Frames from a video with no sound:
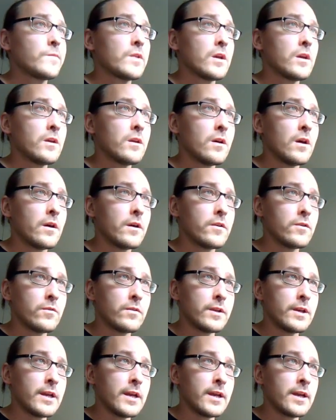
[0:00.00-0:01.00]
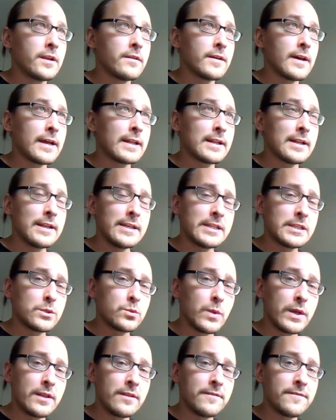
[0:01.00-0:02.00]
you need at least
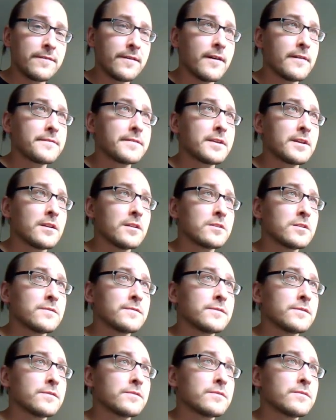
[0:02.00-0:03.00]
25 kilotons of